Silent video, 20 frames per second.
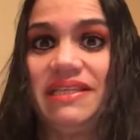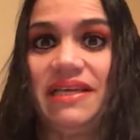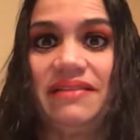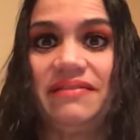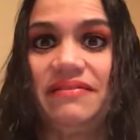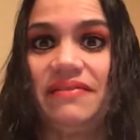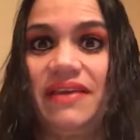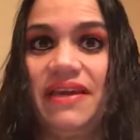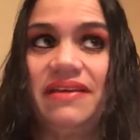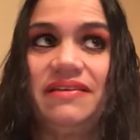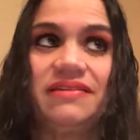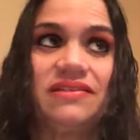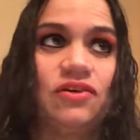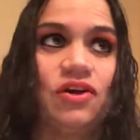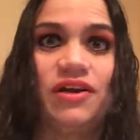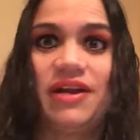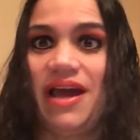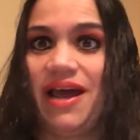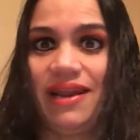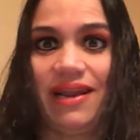that things
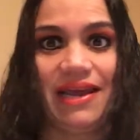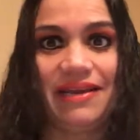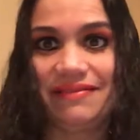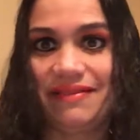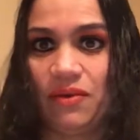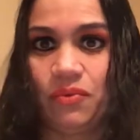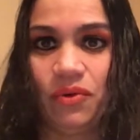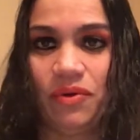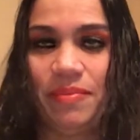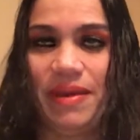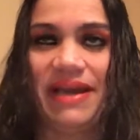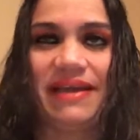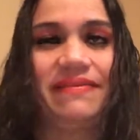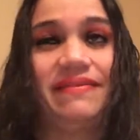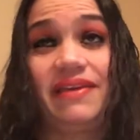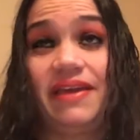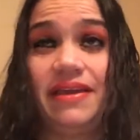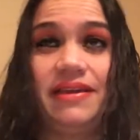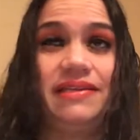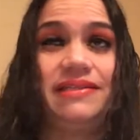are not like they were back in
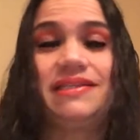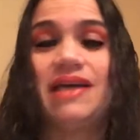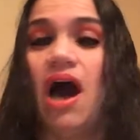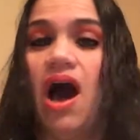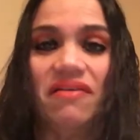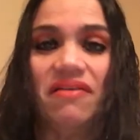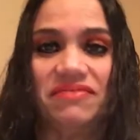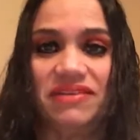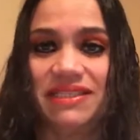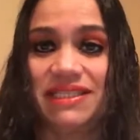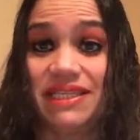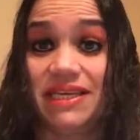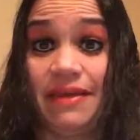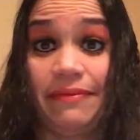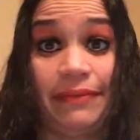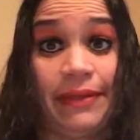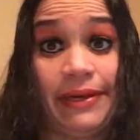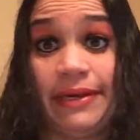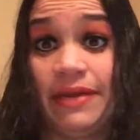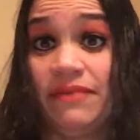the 80s, obviously,
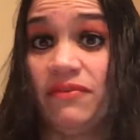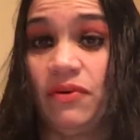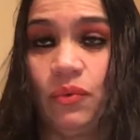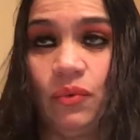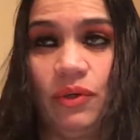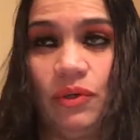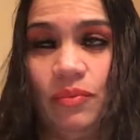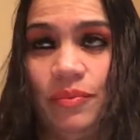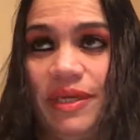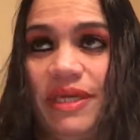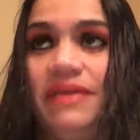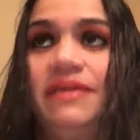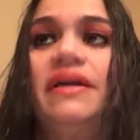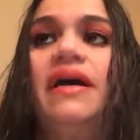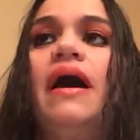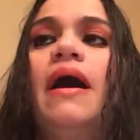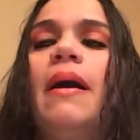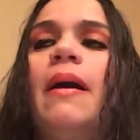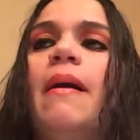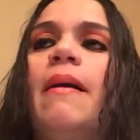and they never will be,
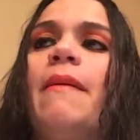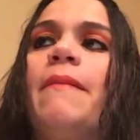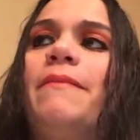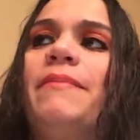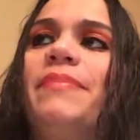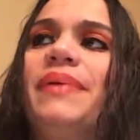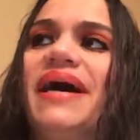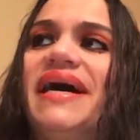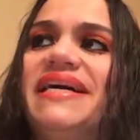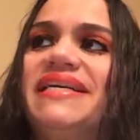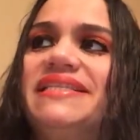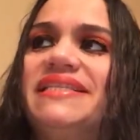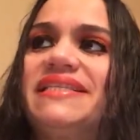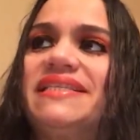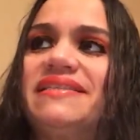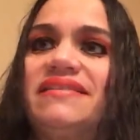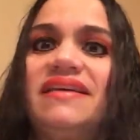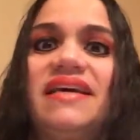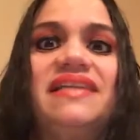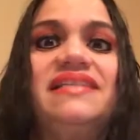but
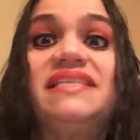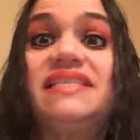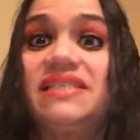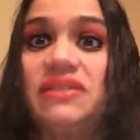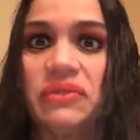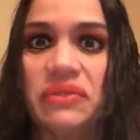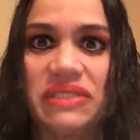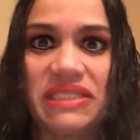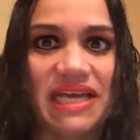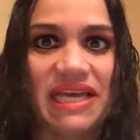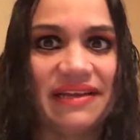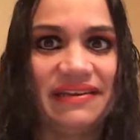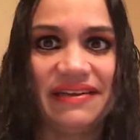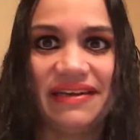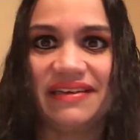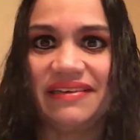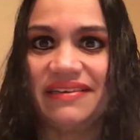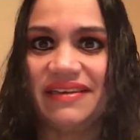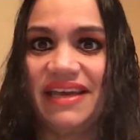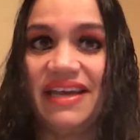it's still
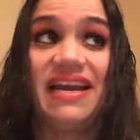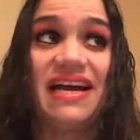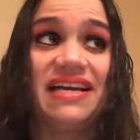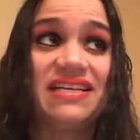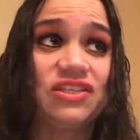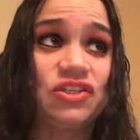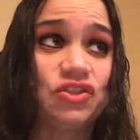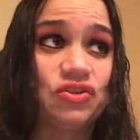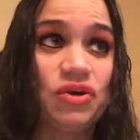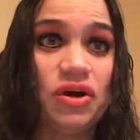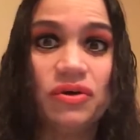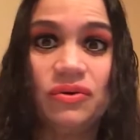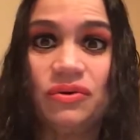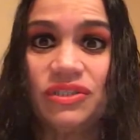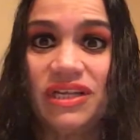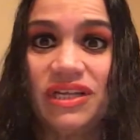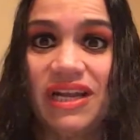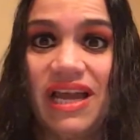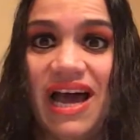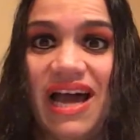standing. It has
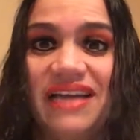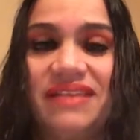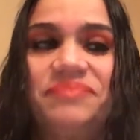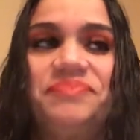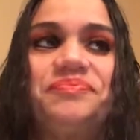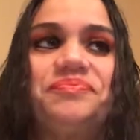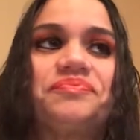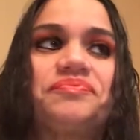struggled a lot